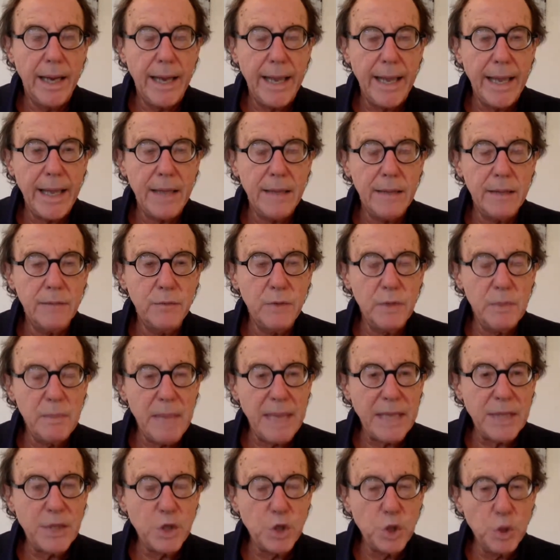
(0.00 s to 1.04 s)
And if we
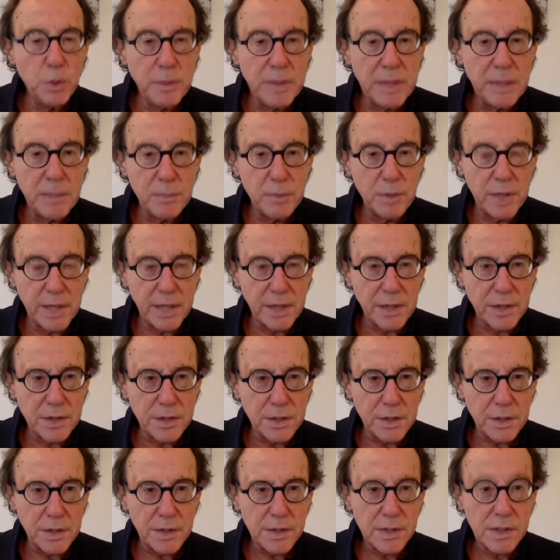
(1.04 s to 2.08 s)
make too many
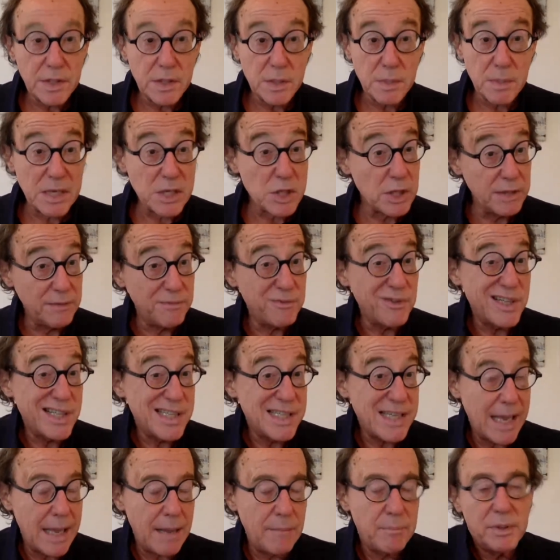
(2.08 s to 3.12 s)
predictions, especially, for
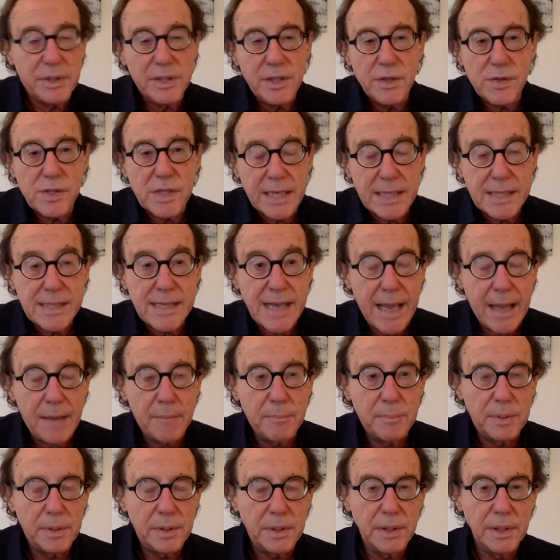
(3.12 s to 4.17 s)
example, here's an
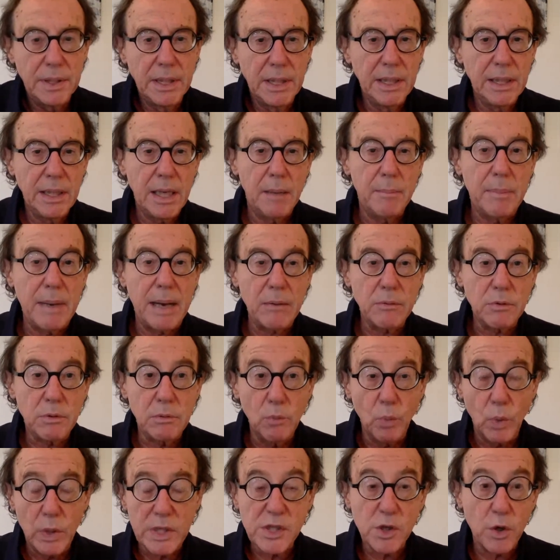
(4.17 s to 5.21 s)
example
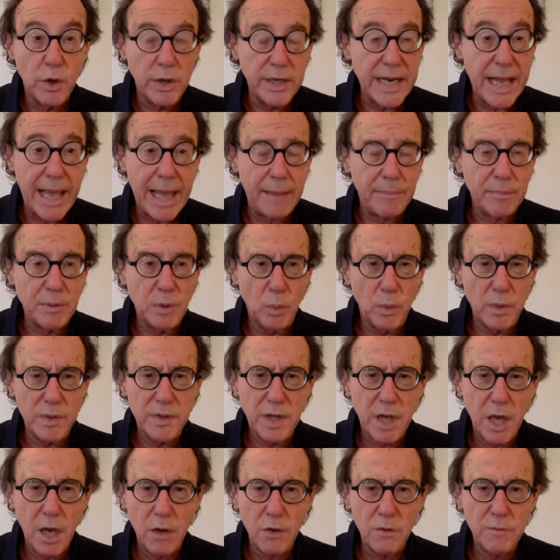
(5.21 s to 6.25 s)
about what's going to happen
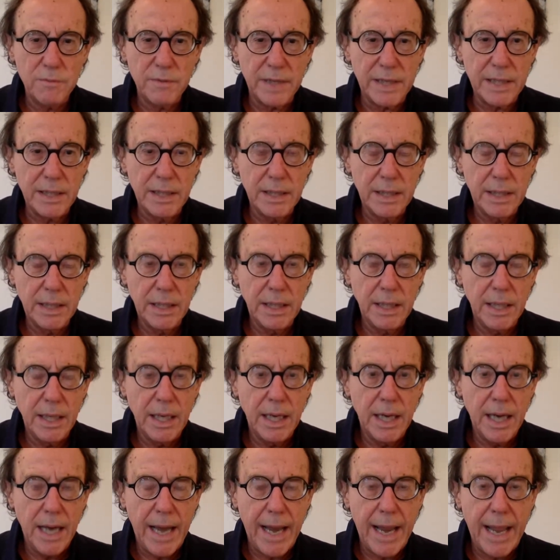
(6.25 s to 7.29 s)
with COVID,
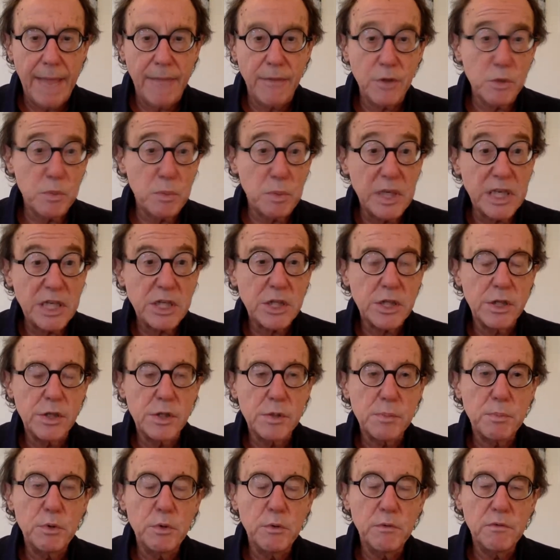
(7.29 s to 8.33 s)
and those
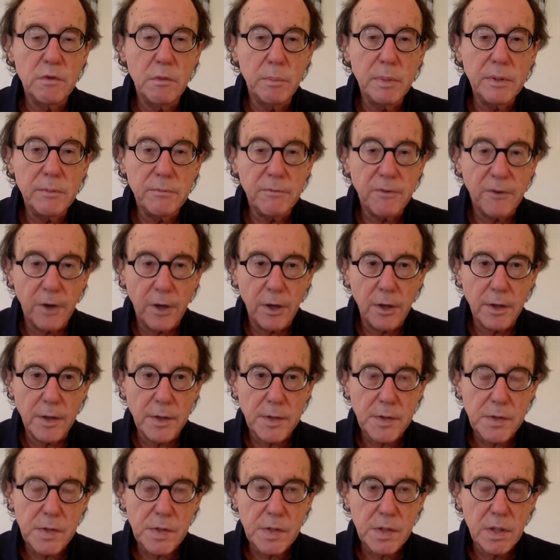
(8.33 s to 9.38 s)
predictions prove to be
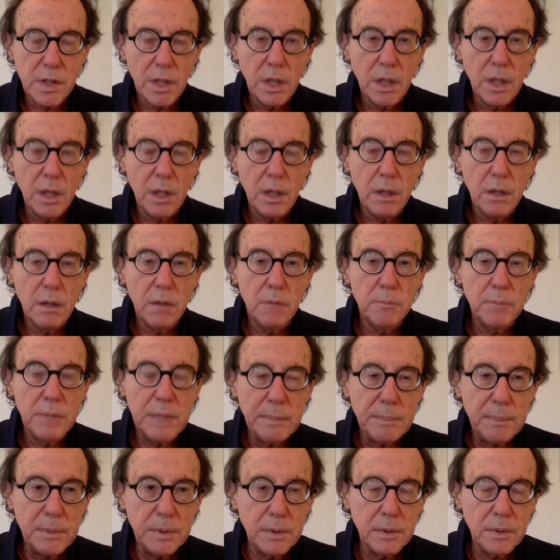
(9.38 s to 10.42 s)
false,
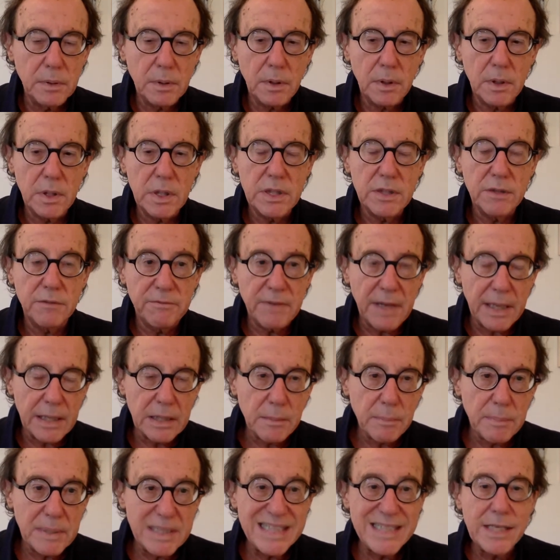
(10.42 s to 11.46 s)
people
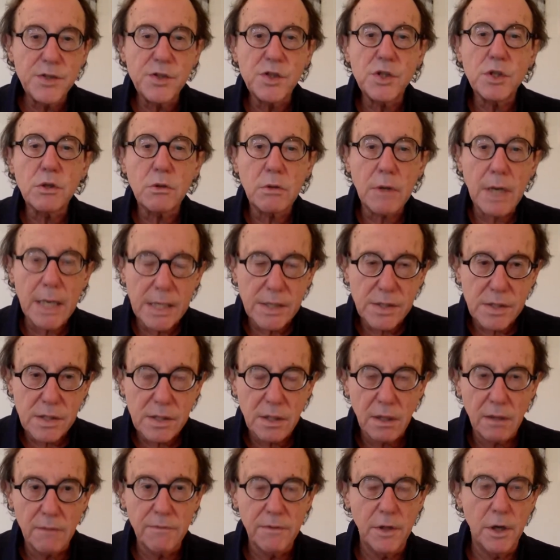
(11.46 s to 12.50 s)
develop a
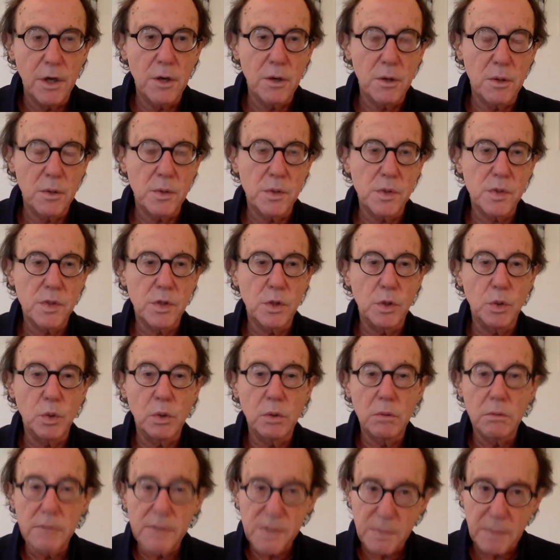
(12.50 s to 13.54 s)
distrust of those who
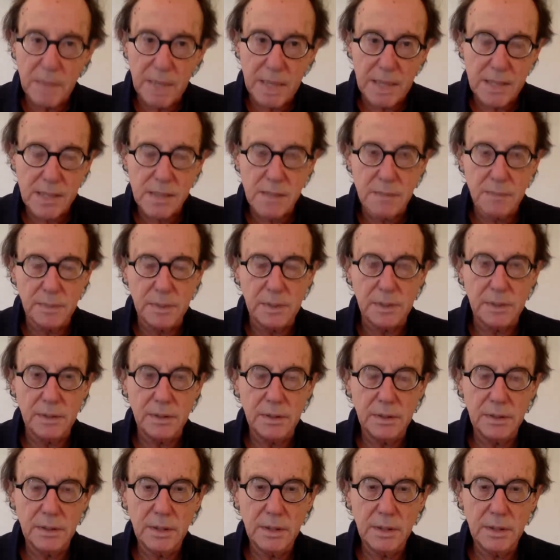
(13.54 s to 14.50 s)
are responsible.